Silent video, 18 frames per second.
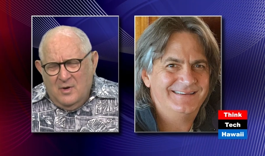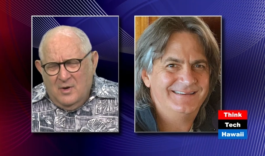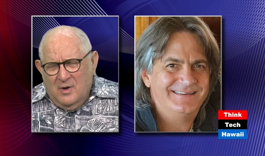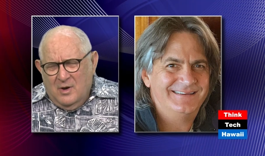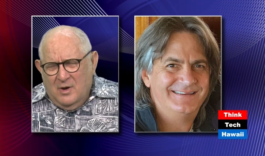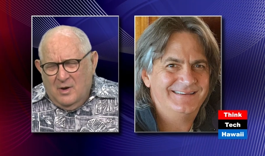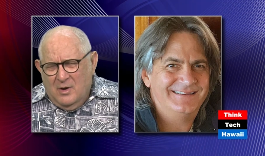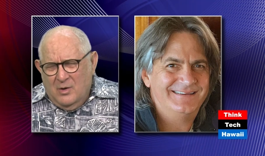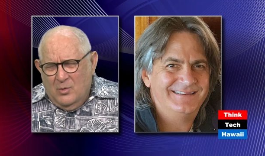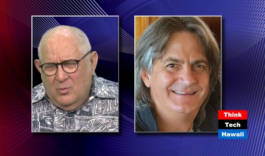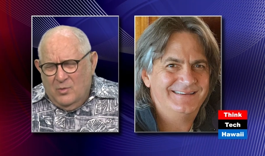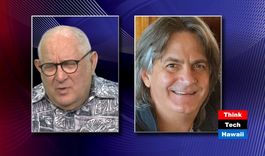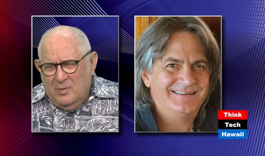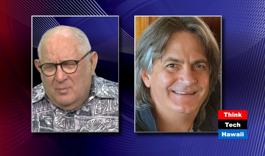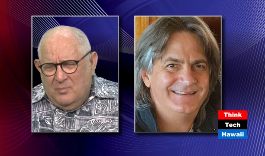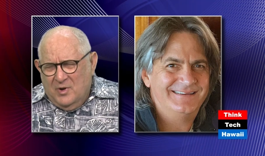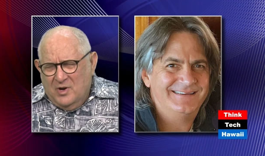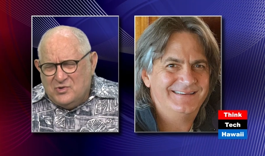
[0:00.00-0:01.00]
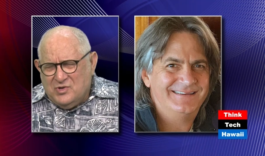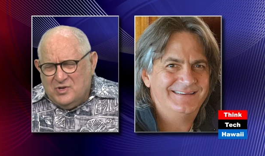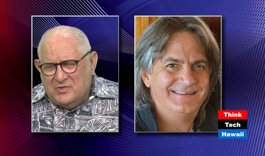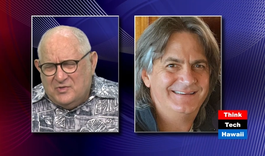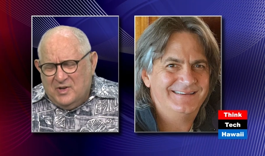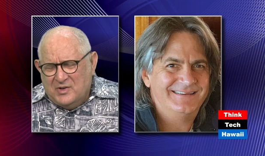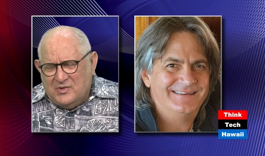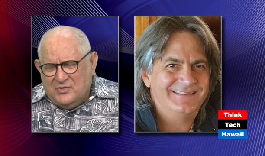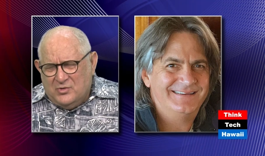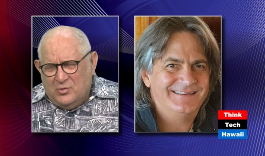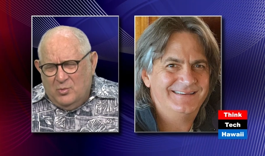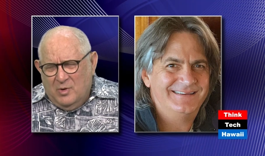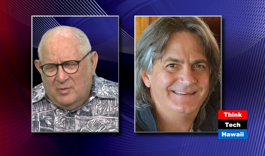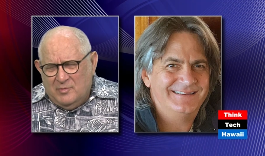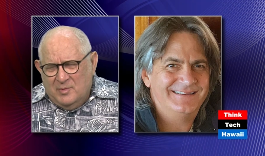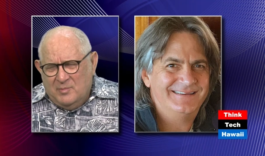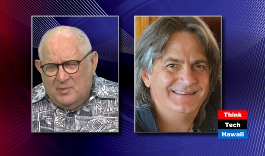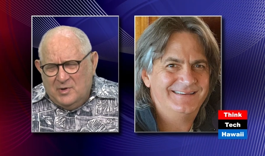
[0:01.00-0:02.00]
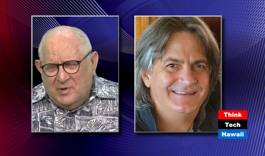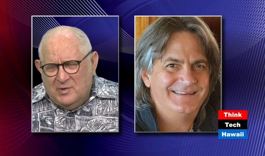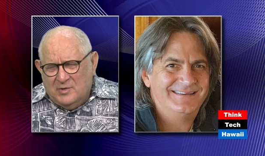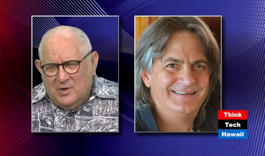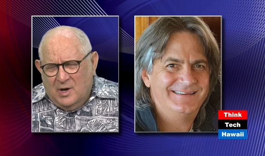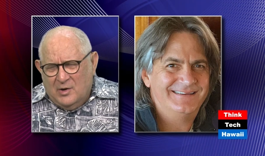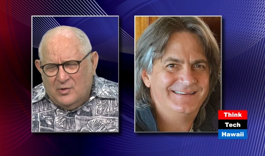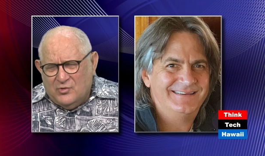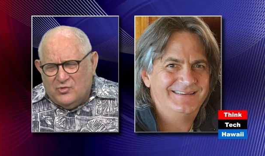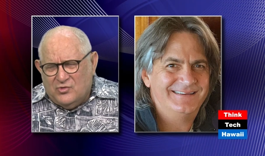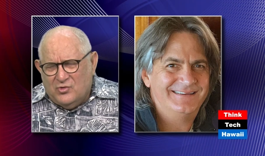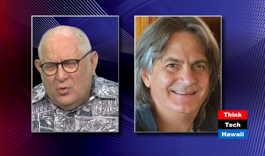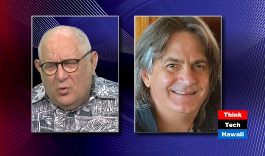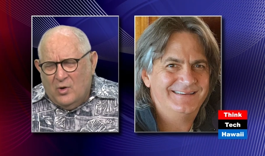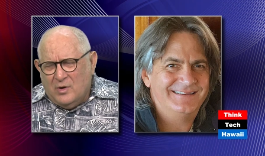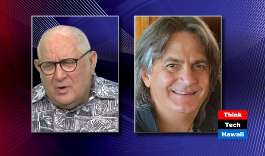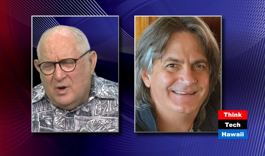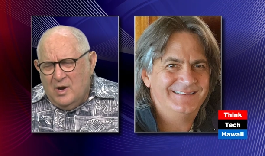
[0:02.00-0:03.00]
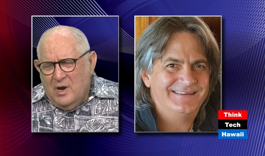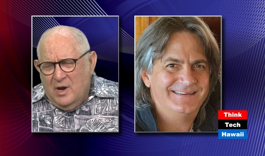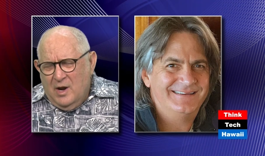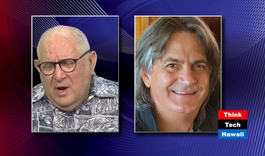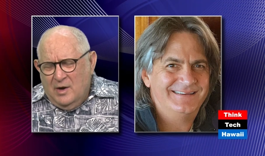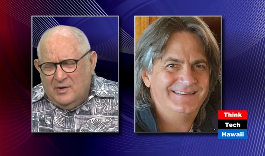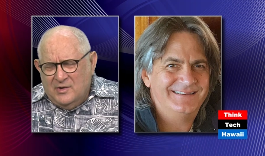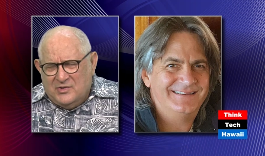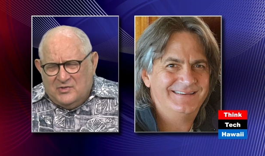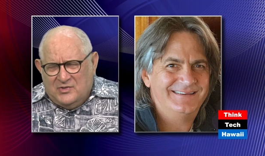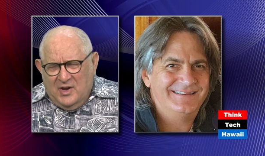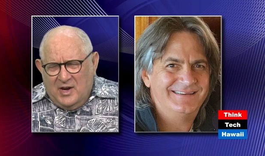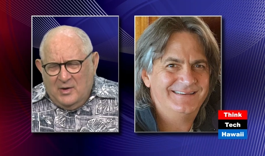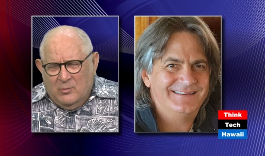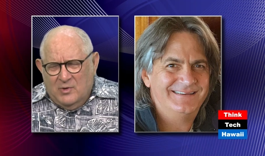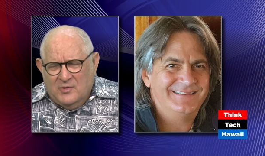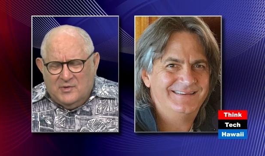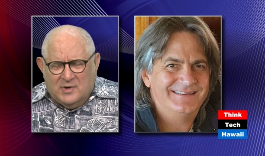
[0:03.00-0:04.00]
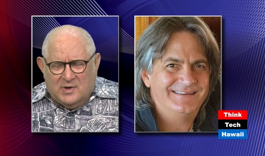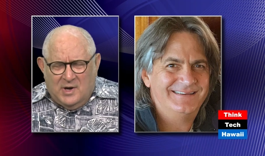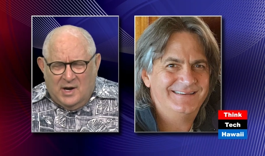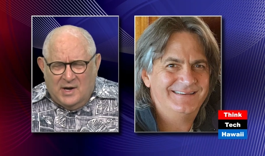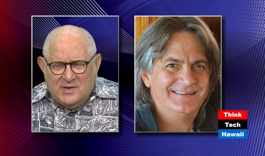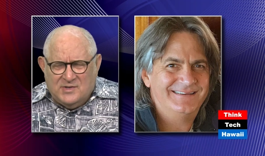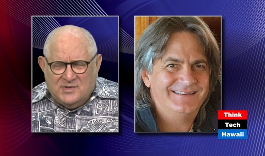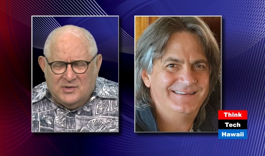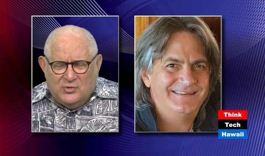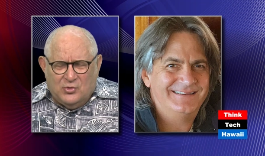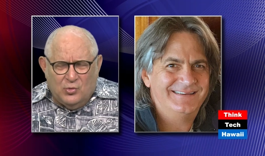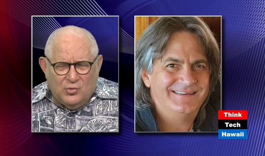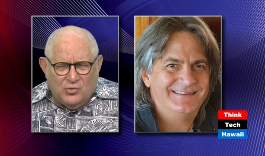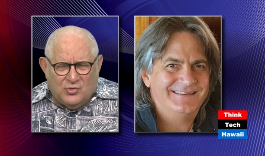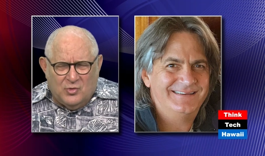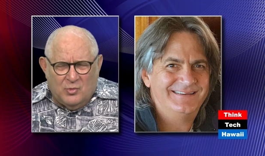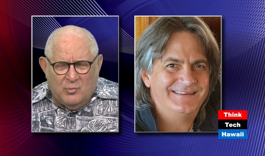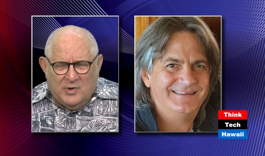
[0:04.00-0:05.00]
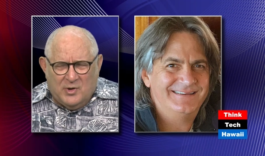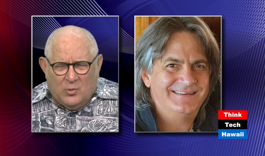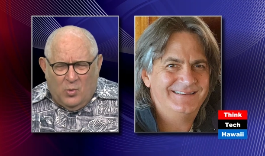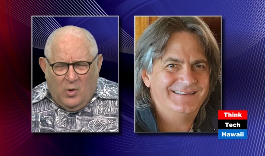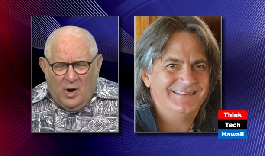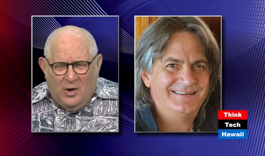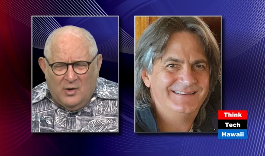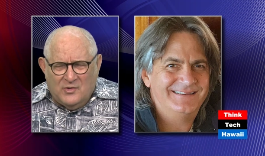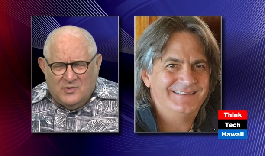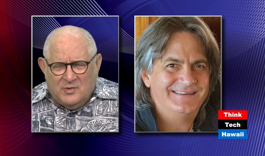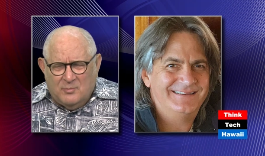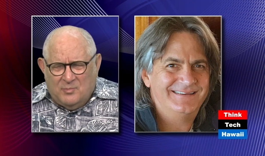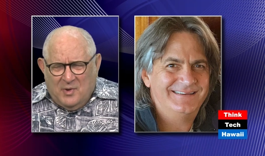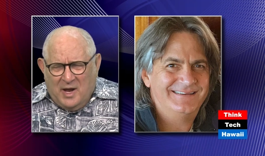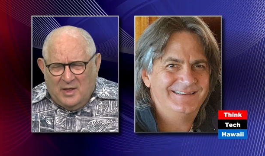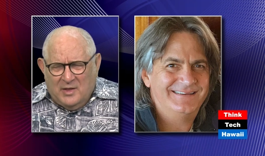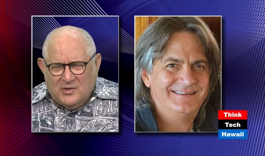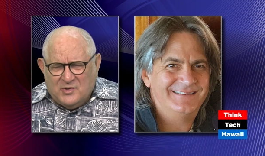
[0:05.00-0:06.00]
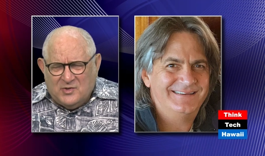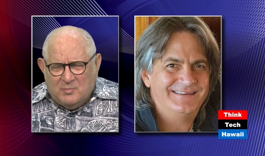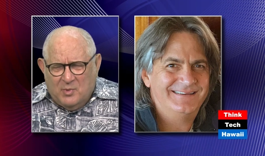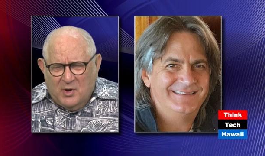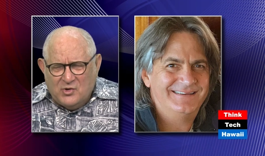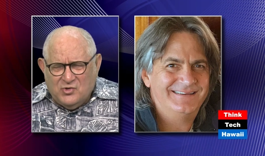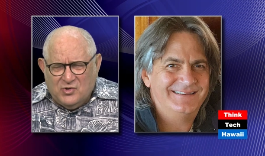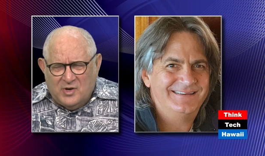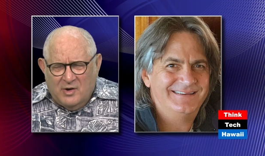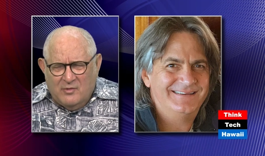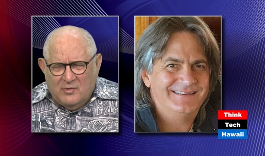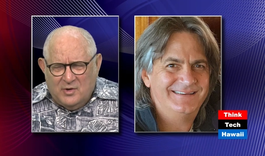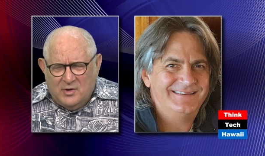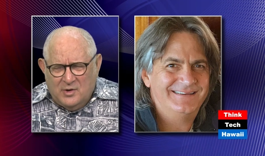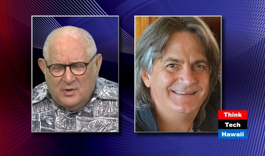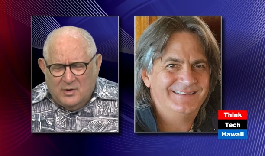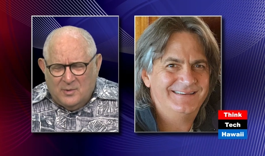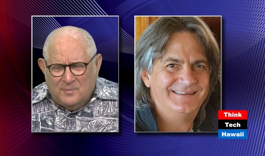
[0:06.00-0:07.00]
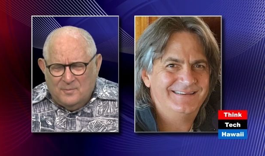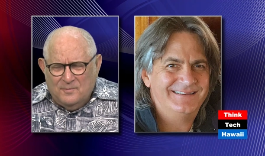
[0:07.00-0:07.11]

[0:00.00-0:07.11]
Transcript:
Speaker 1: with a budget that's $200 million short in a state where the Constitution requires a balanced budget every year?